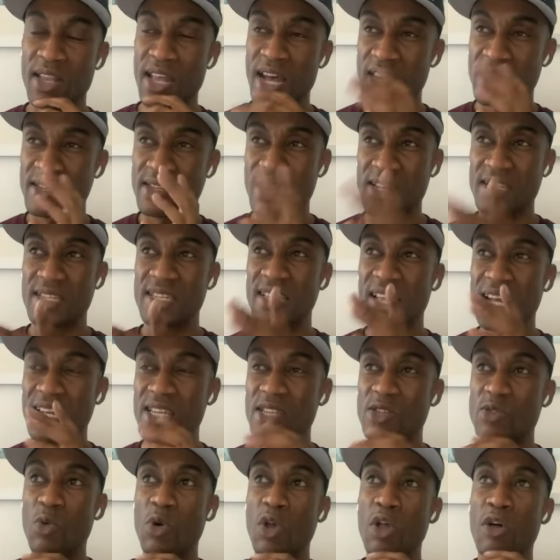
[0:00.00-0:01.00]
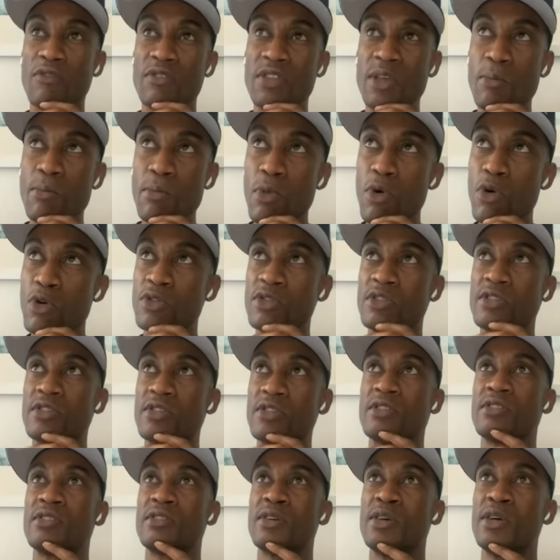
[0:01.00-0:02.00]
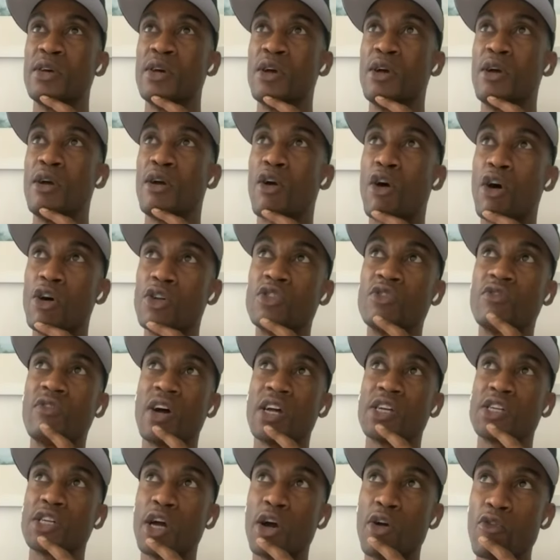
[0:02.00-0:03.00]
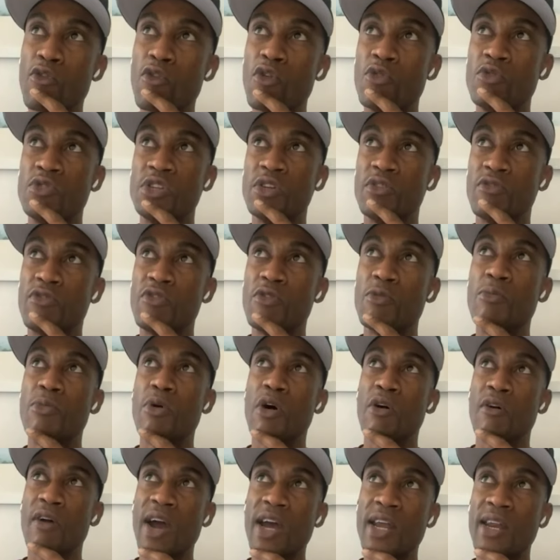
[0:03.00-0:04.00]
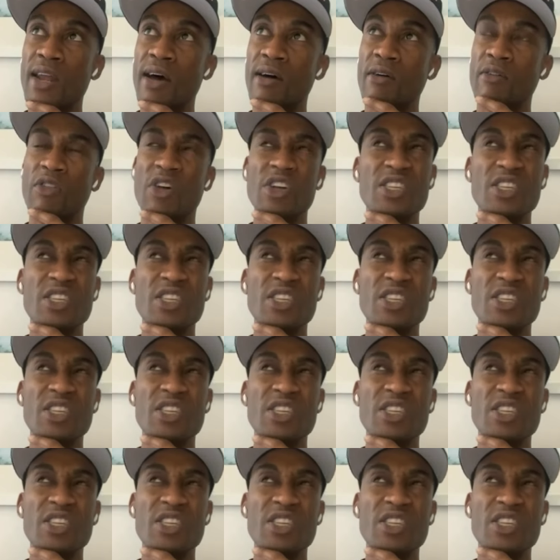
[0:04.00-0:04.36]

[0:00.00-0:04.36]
I think that is one of the most controversial rules in football right now.